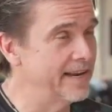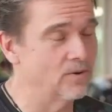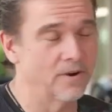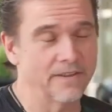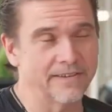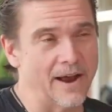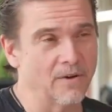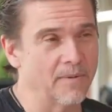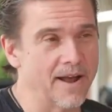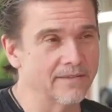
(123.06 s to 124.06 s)
and ordered the
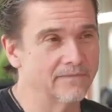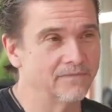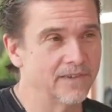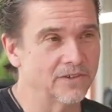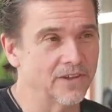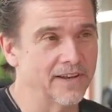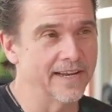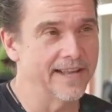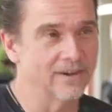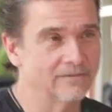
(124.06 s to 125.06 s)
sauerbraten, their Sunday
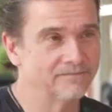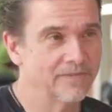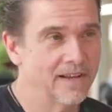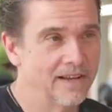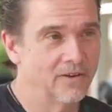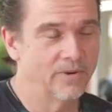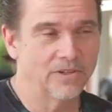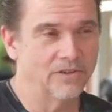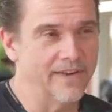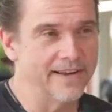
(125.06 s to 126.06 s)
dinner, mm-hmm. which
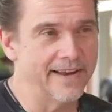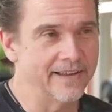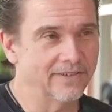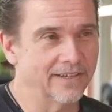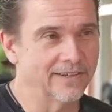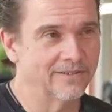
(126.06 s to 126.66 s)
is fantastic.